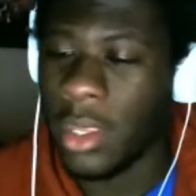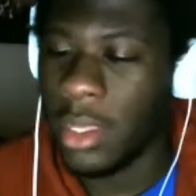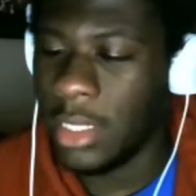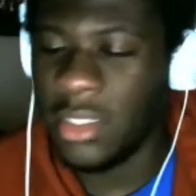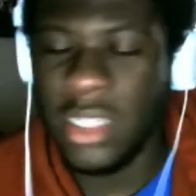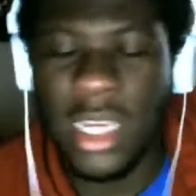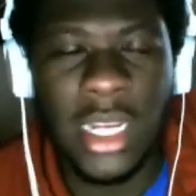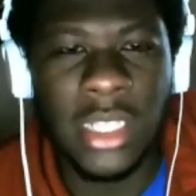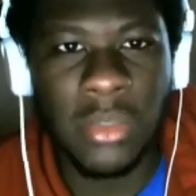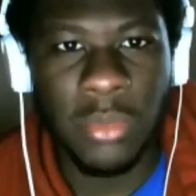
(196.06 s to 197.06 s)
They're seeding
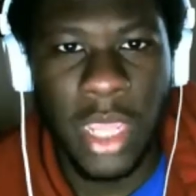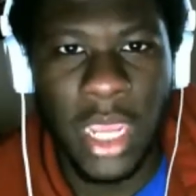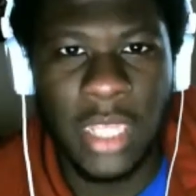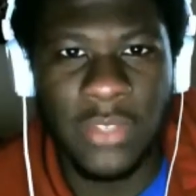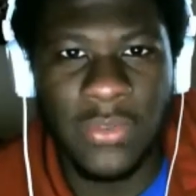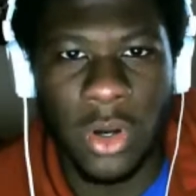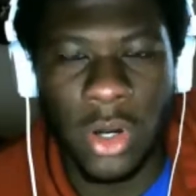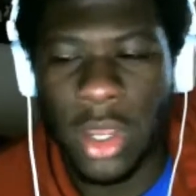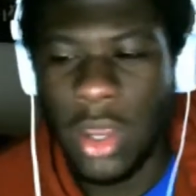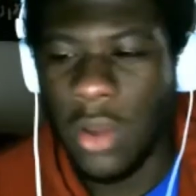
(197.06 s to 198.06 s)
in some things
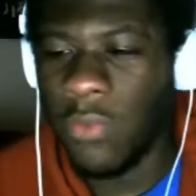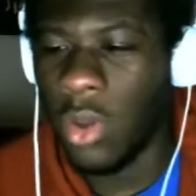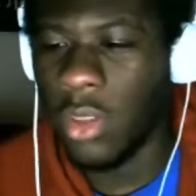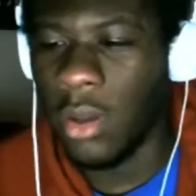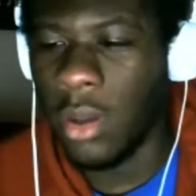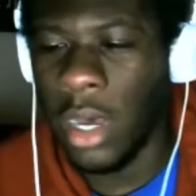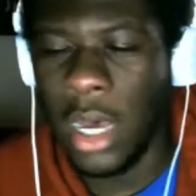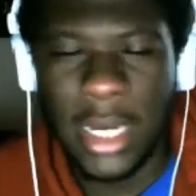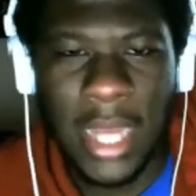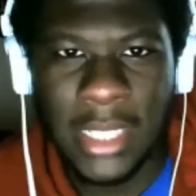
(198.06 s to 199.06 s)
for
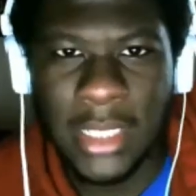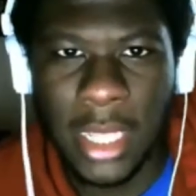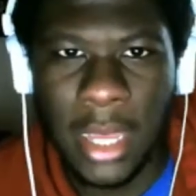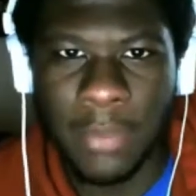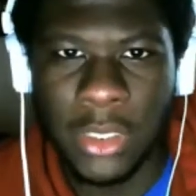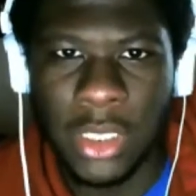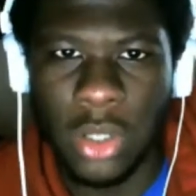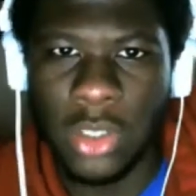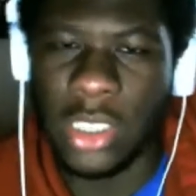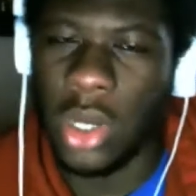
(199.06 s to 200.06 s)
the next
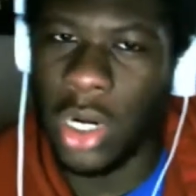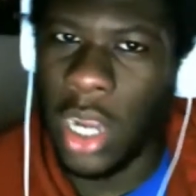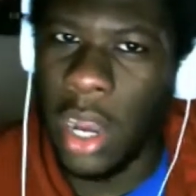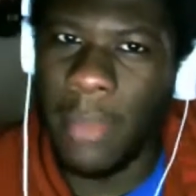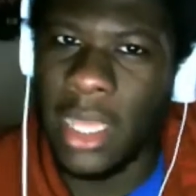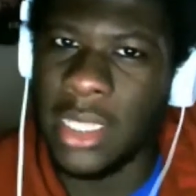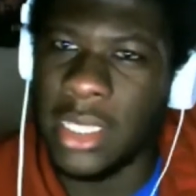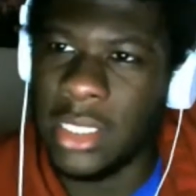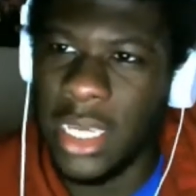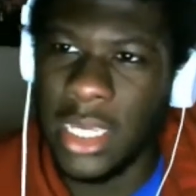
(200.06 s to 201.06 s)
episodes that's going to come in
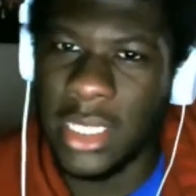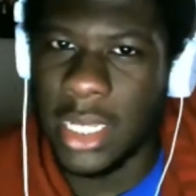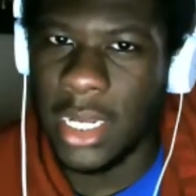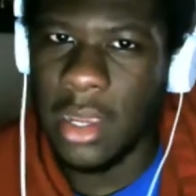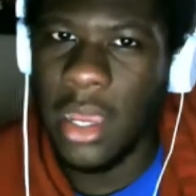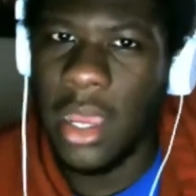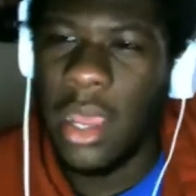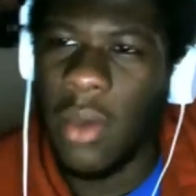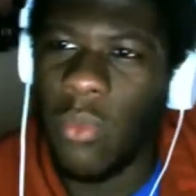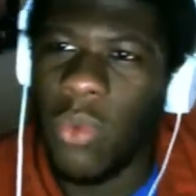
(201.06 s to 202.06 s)
this season,
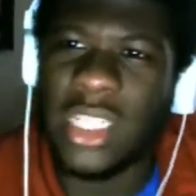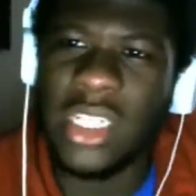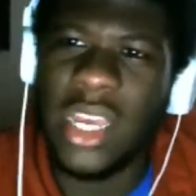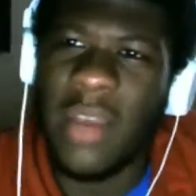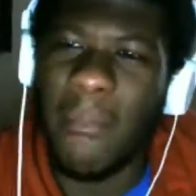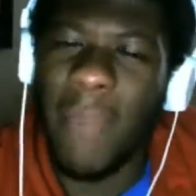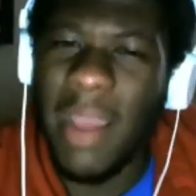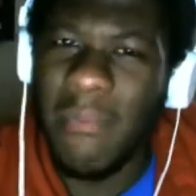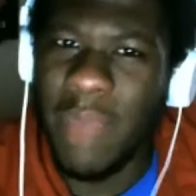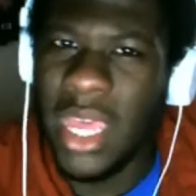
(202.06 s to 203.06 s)
which
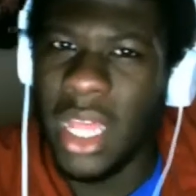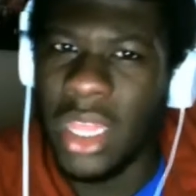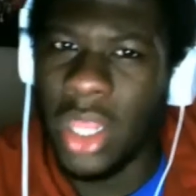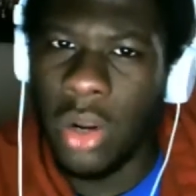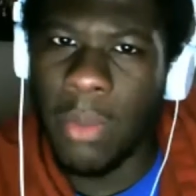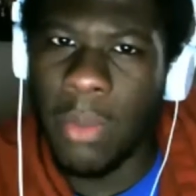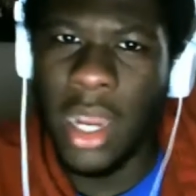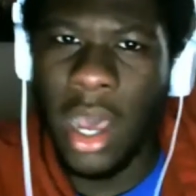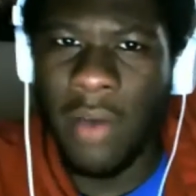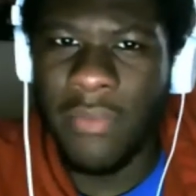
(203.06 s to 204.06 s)
might be a little bit
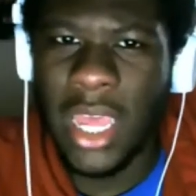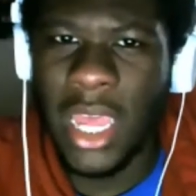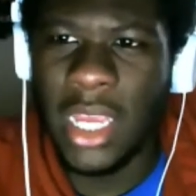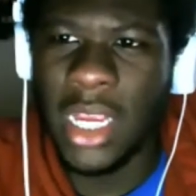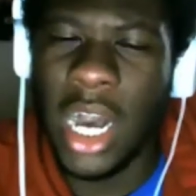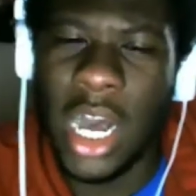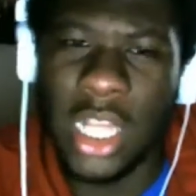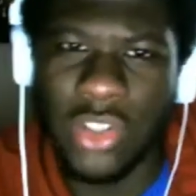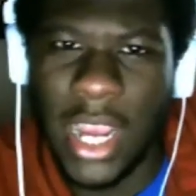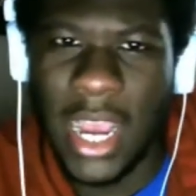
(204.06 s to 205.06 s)
of a
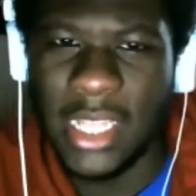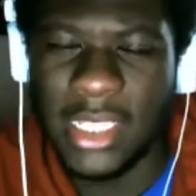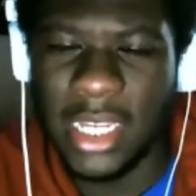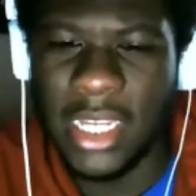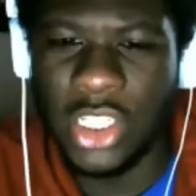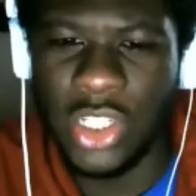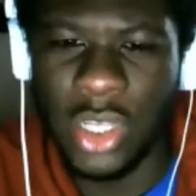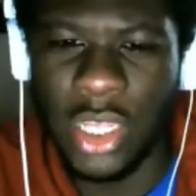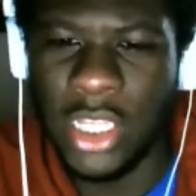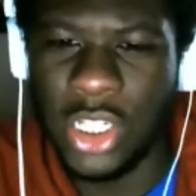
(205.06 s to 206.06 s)
contrast
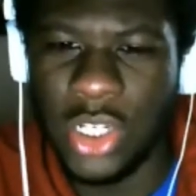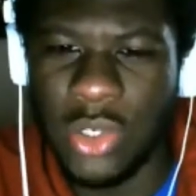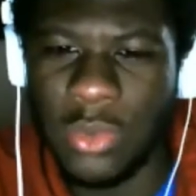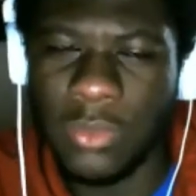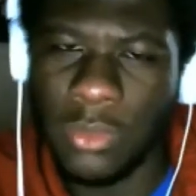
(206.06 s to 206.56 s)
issue